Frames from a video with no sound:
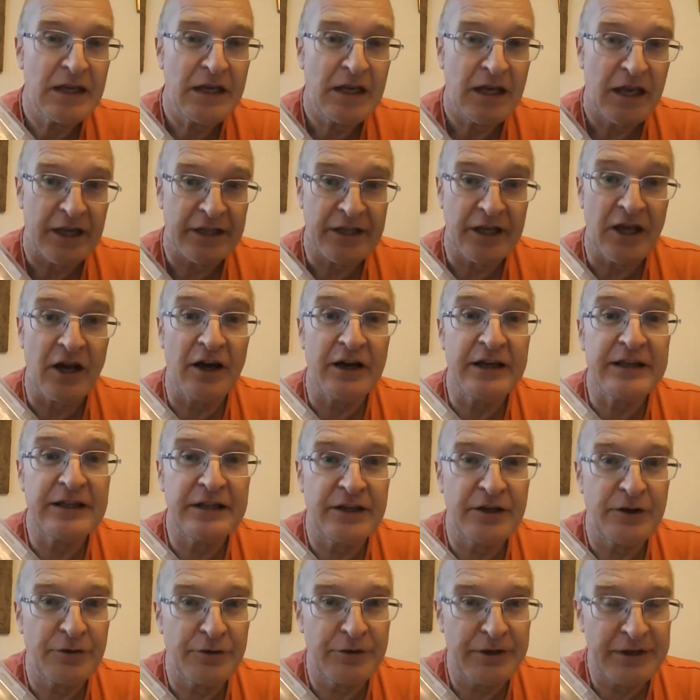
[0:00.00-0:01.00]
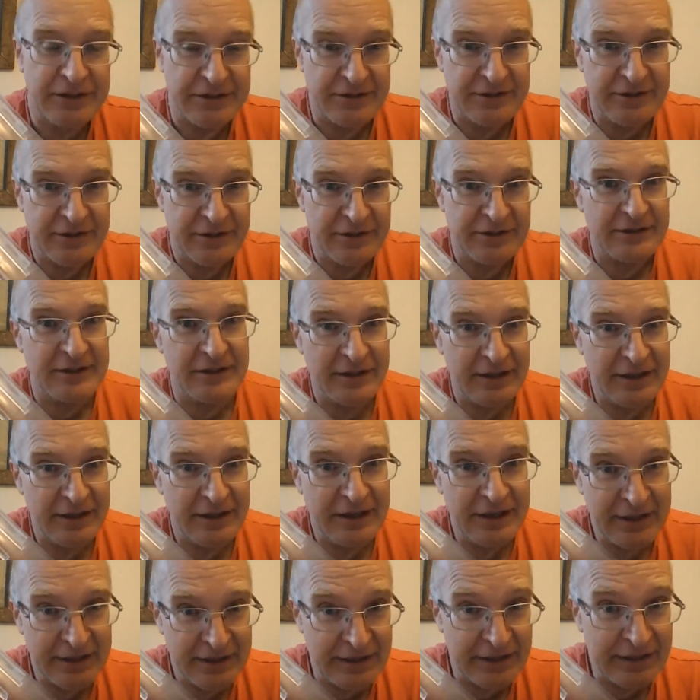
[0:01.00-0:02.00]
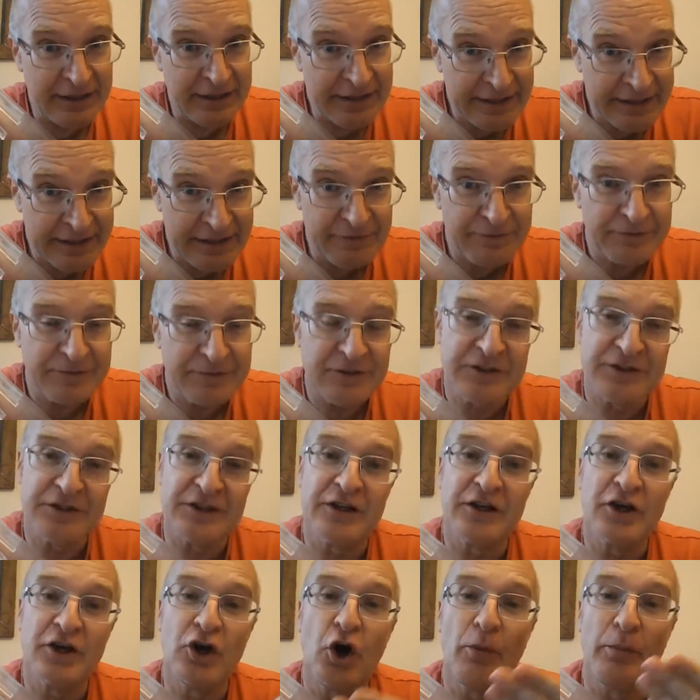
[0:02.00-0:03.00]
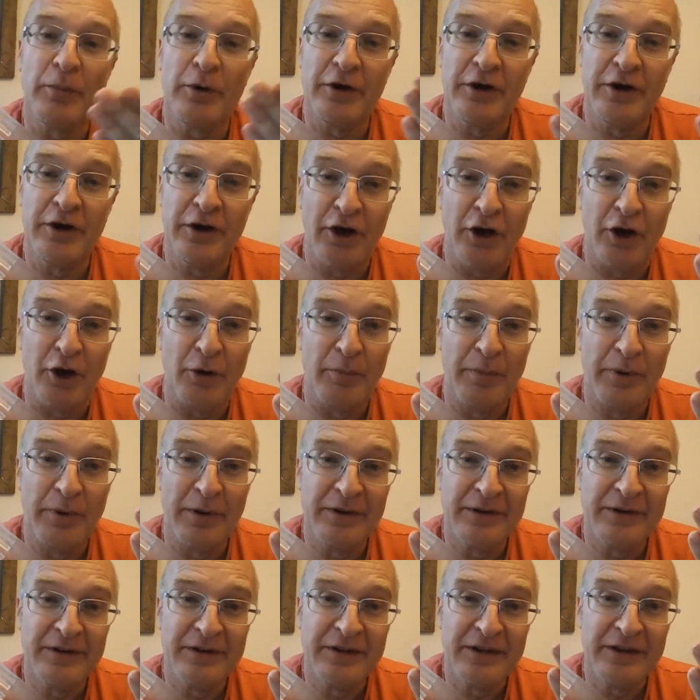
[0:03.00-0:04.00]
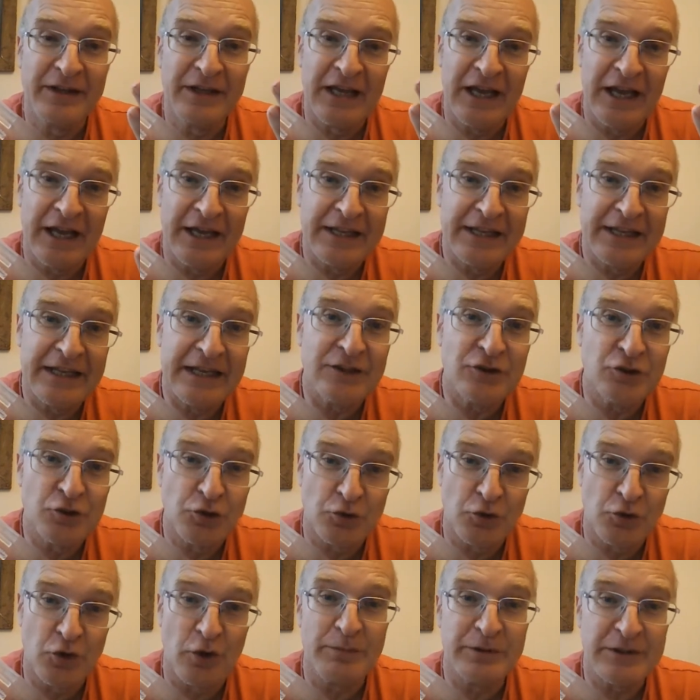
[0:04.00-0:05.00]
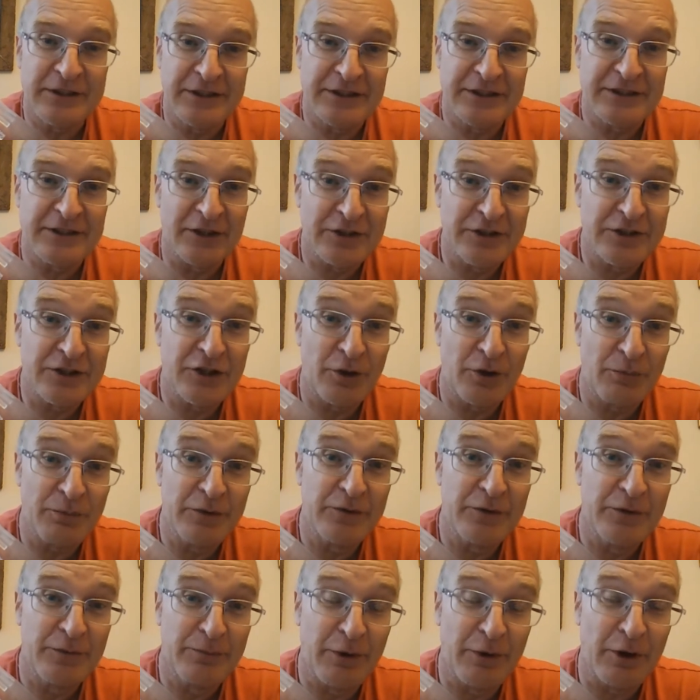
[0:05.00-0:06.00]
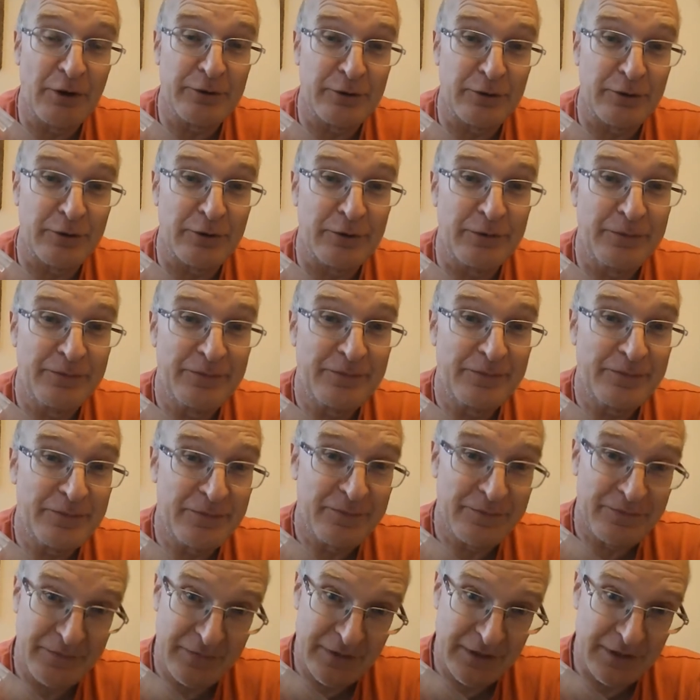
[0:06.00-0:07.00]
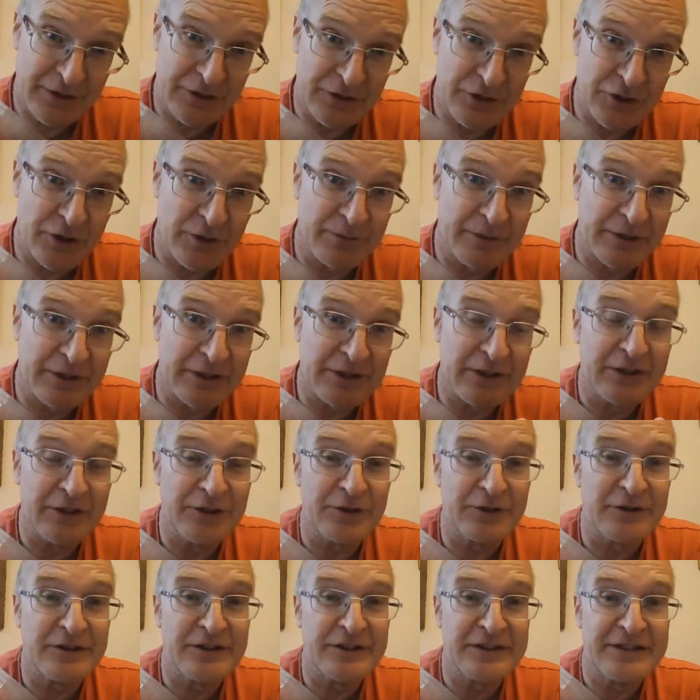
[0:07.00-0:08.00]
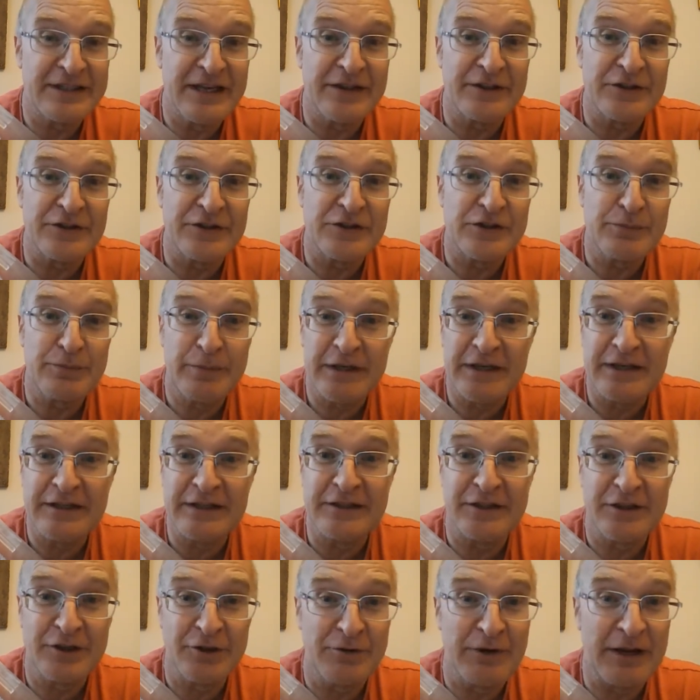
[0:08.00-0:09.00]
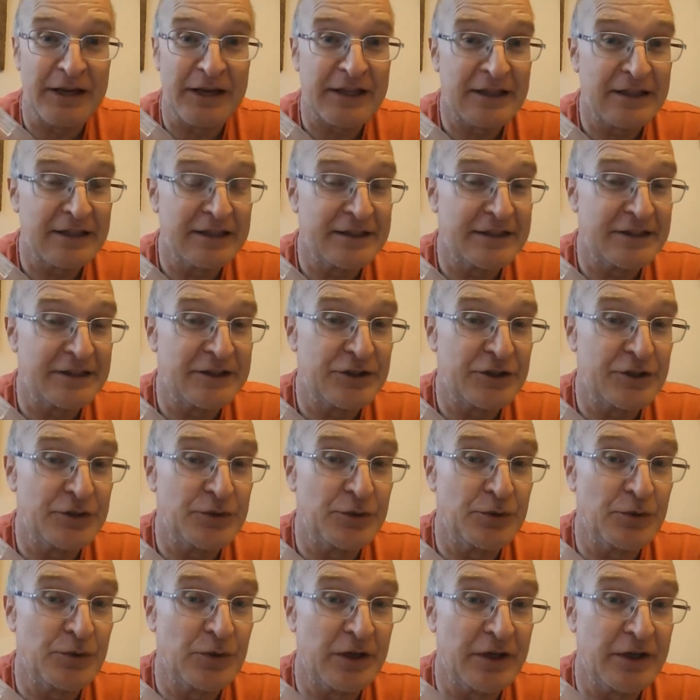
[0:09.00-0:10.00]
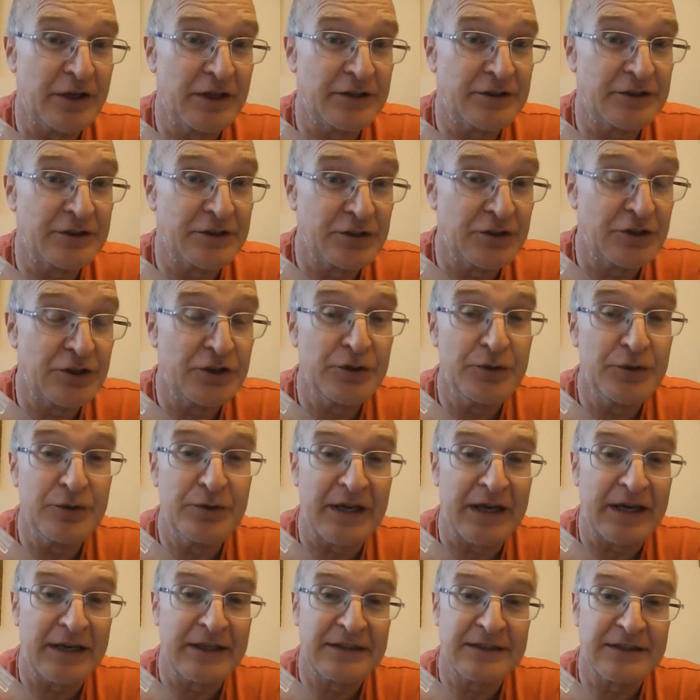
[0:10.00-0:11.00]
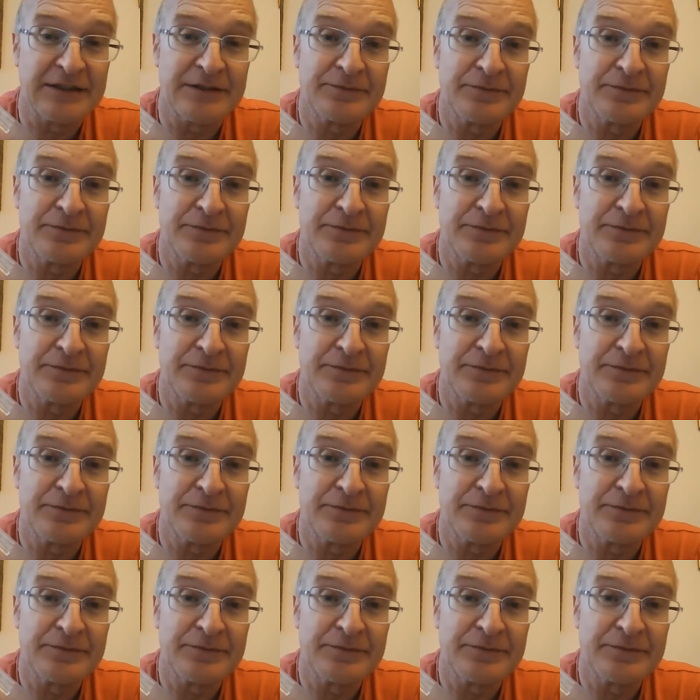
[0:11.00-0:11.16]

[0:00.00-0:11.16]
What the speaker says: and the idea is that it lifts the copper up and then drops it on top of the bottle, assuming that you can set the speed correctly to do that.